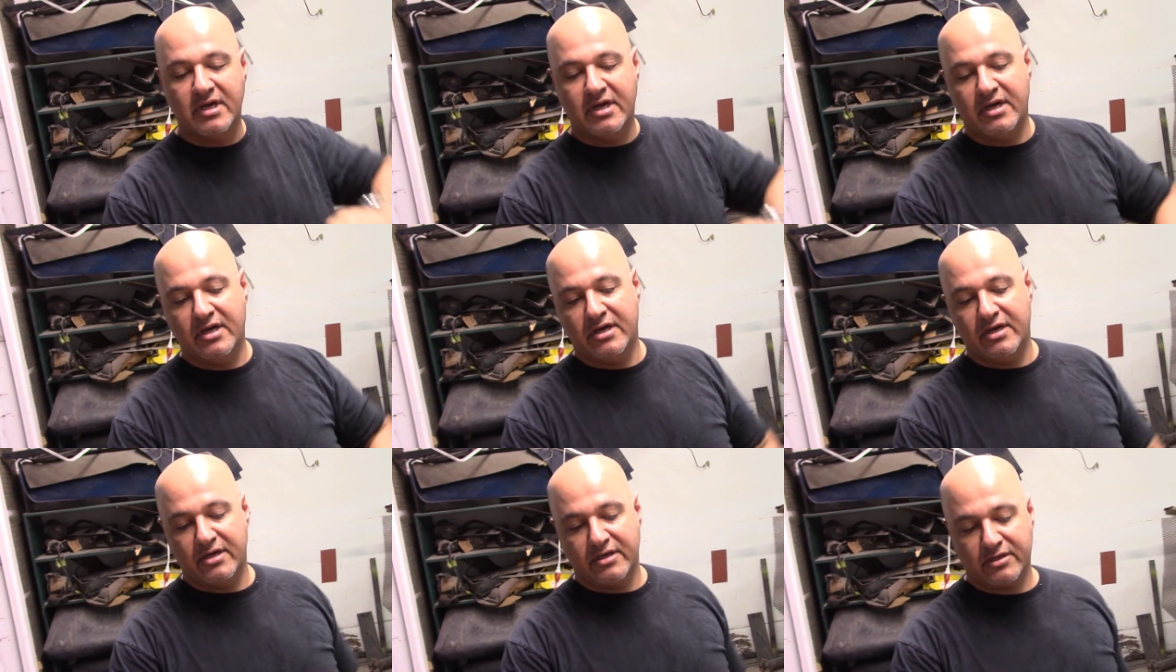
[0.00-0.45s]

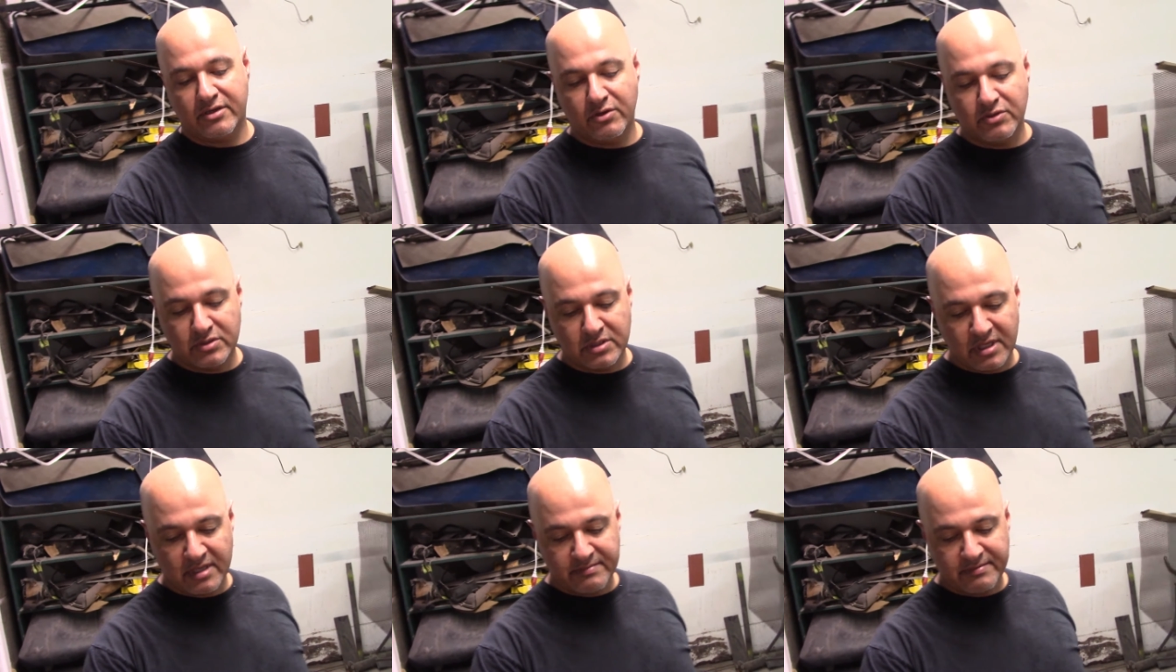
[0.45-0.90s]
uh,
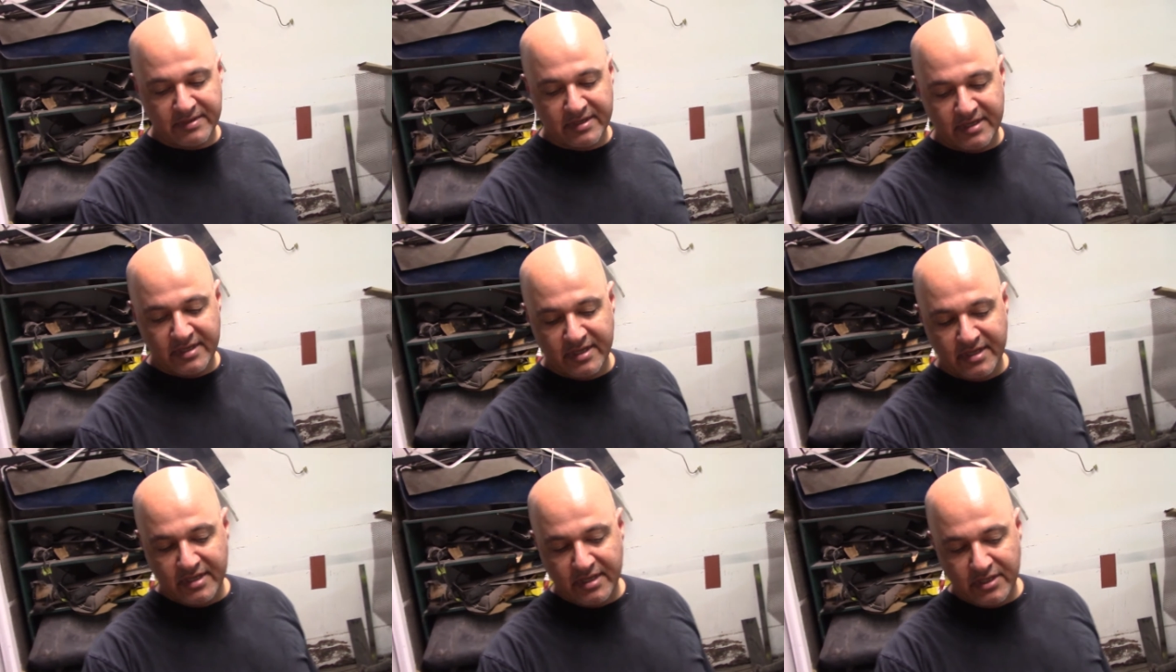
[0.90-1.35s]
goes up.
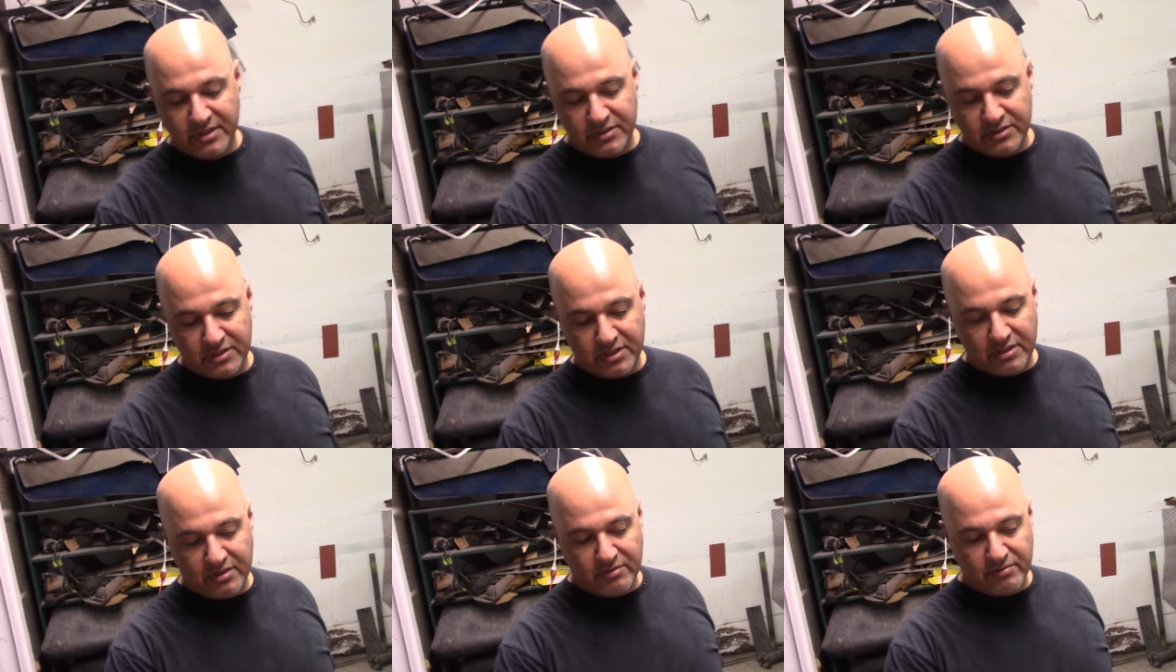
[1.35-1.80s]

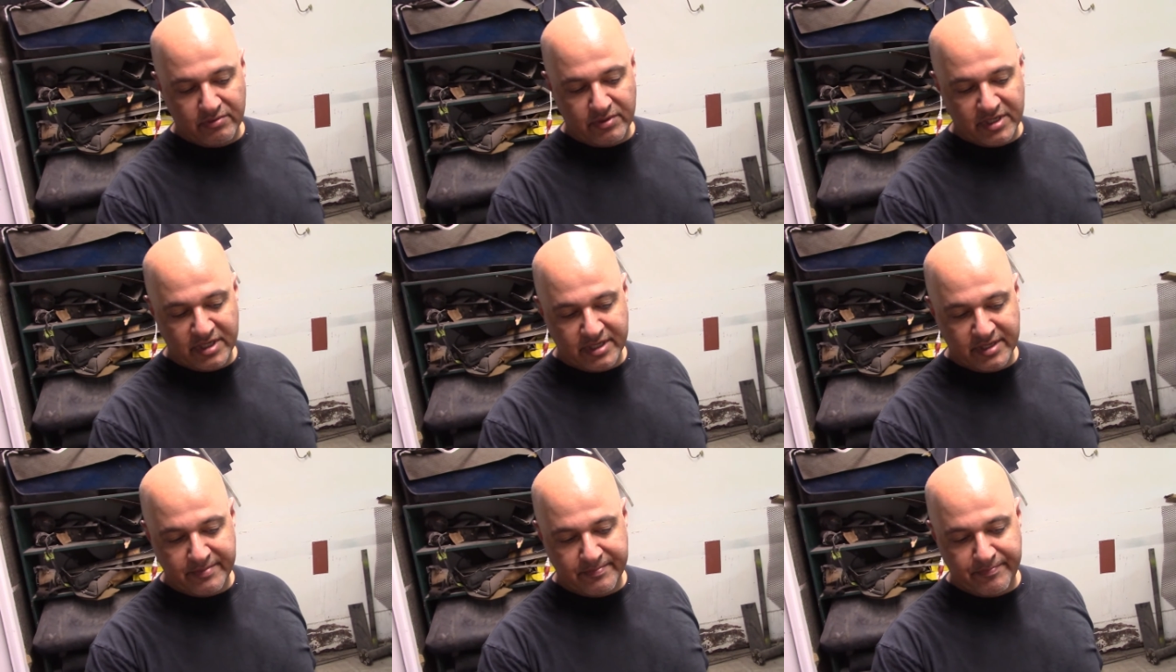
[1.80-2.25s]

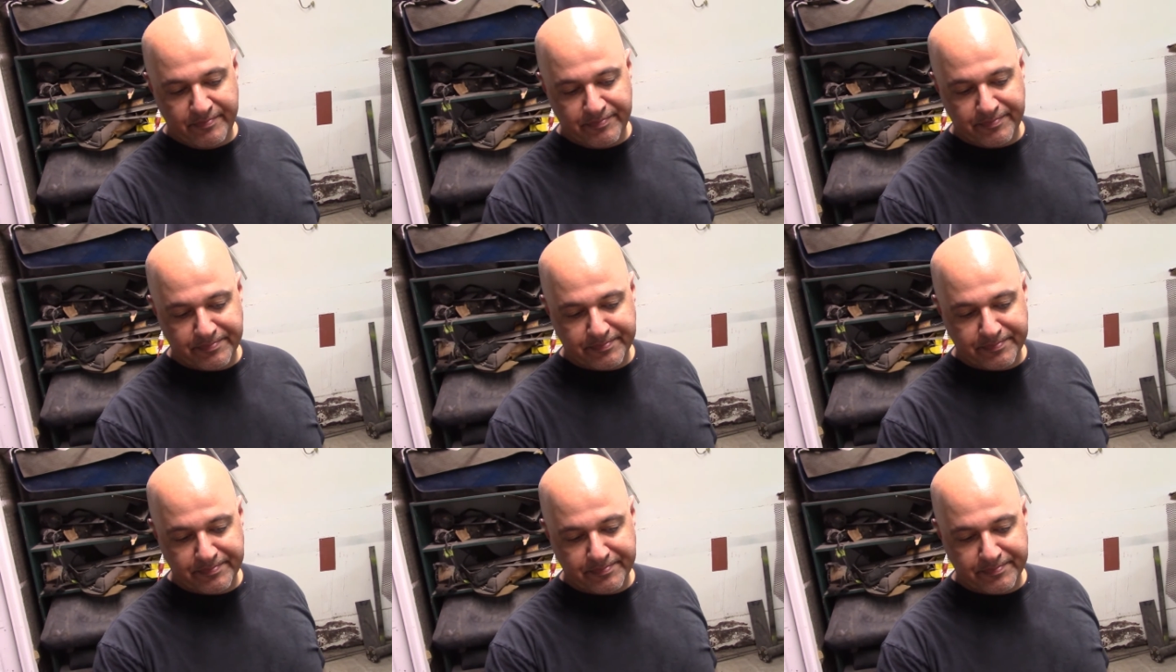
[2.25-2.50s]
So um,